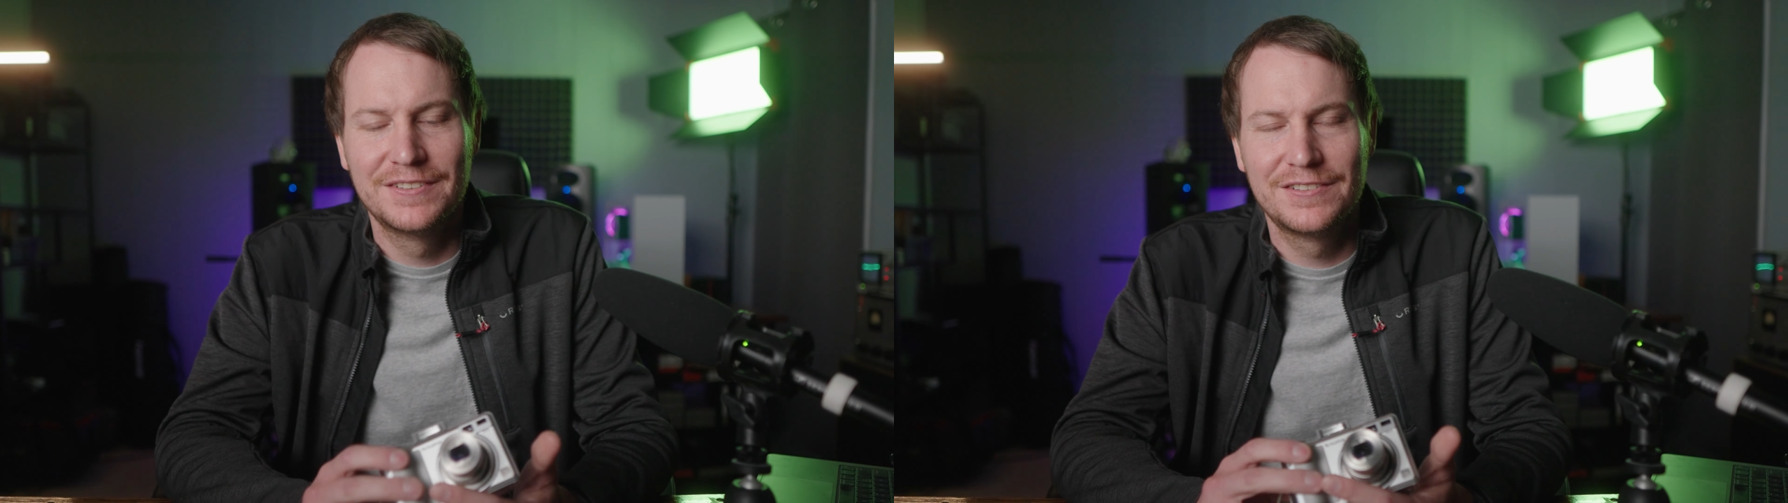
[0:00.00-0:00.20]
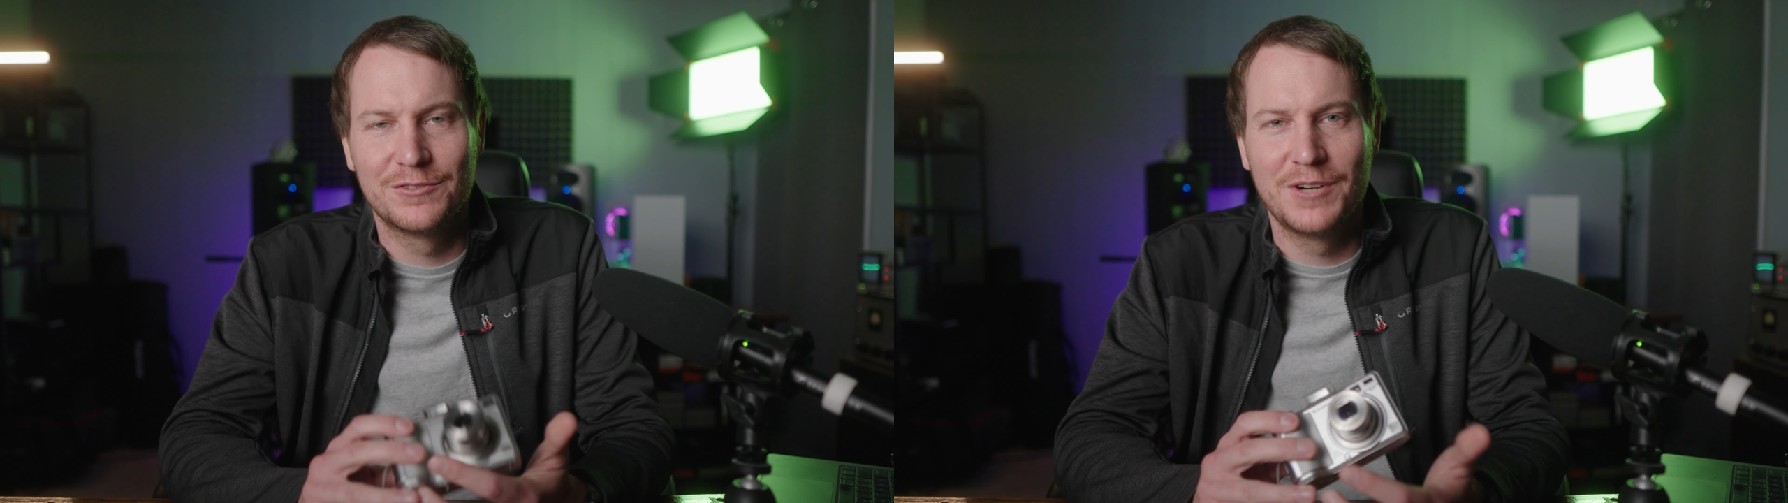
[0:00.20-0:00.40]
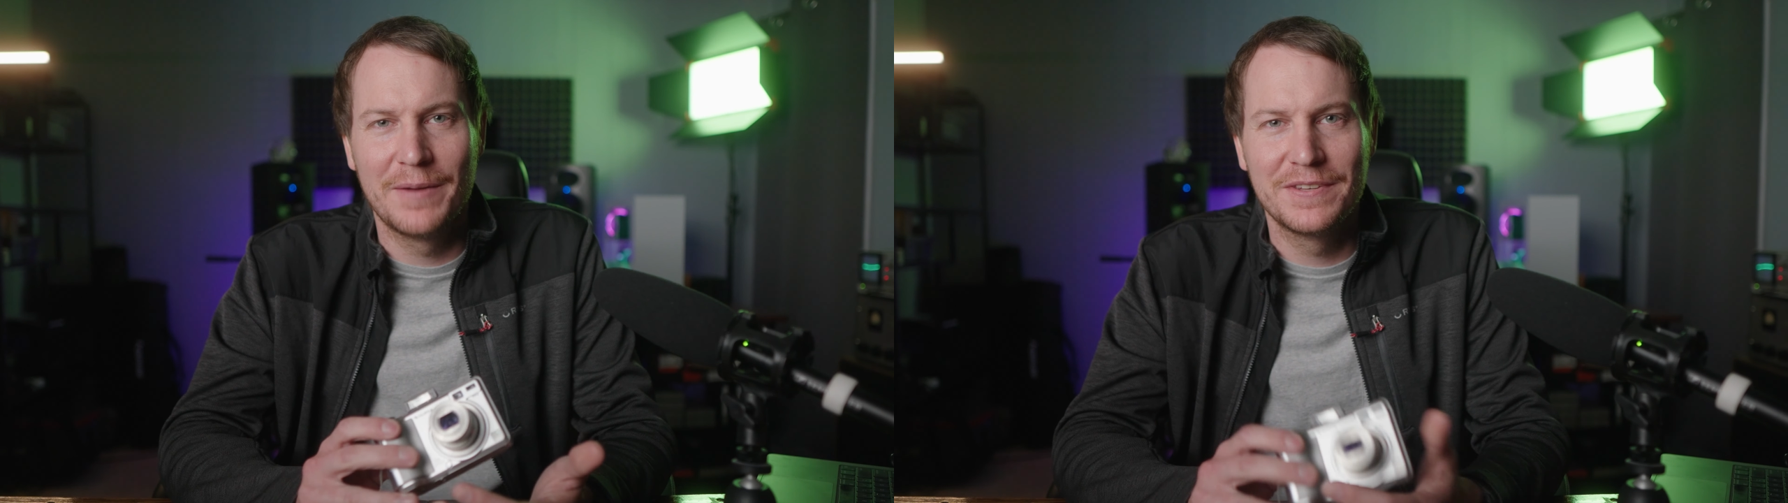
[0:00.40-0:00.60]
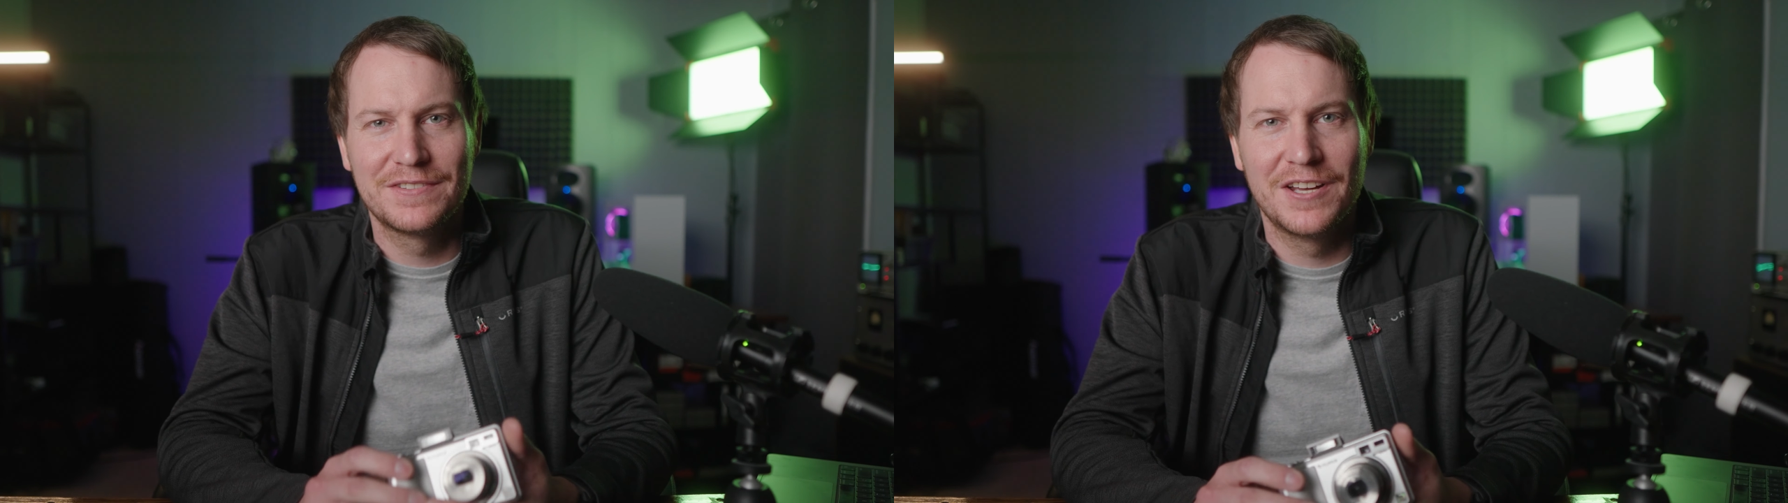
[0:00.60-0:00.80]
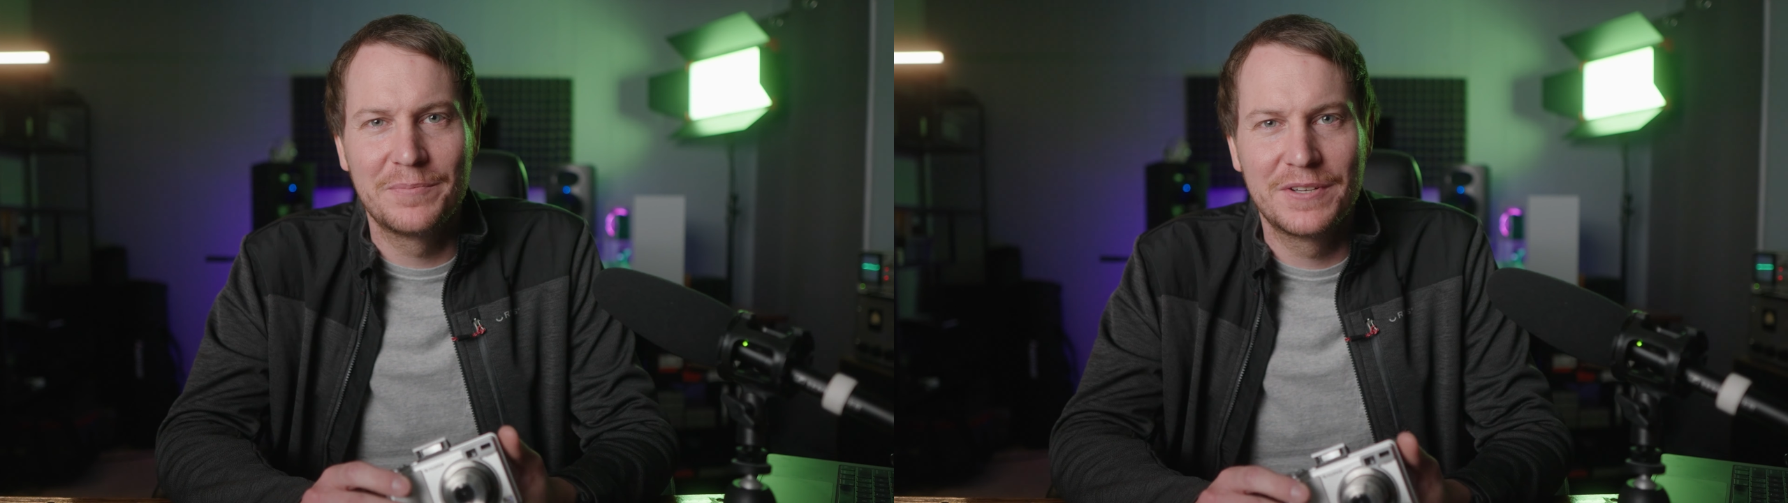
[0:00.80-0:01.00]
To wrap
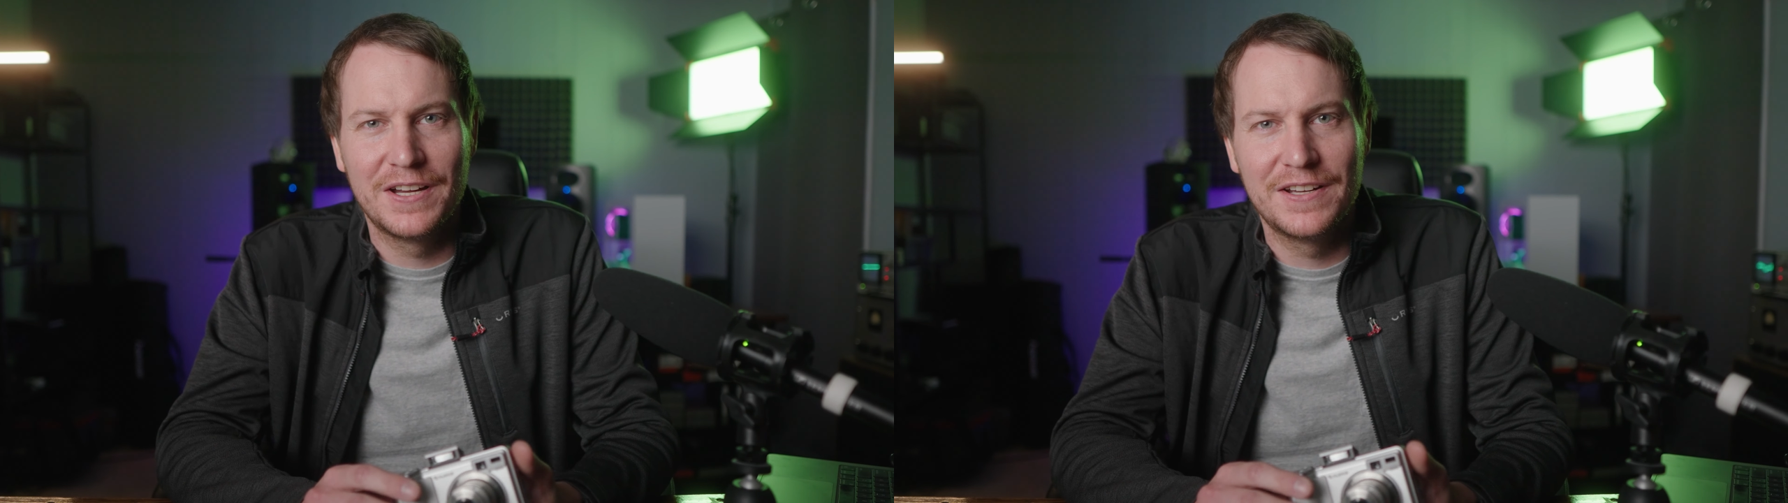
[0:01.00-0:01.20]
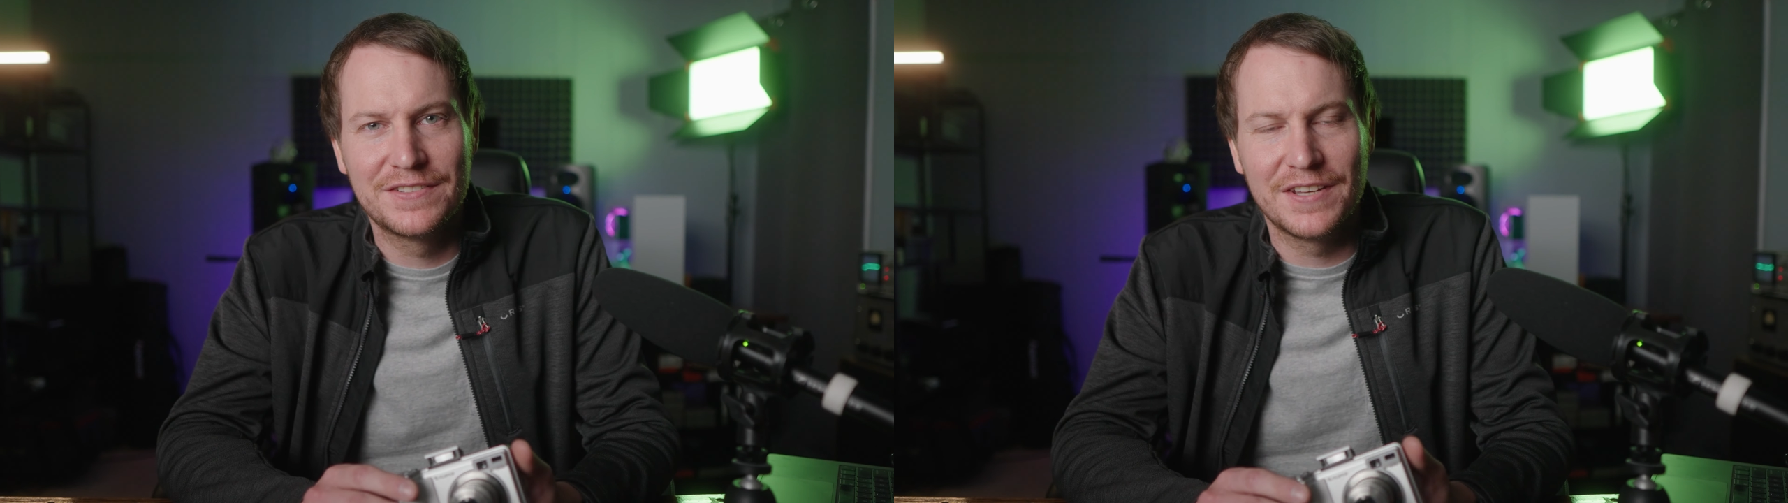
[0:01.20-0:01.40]
this up, guys,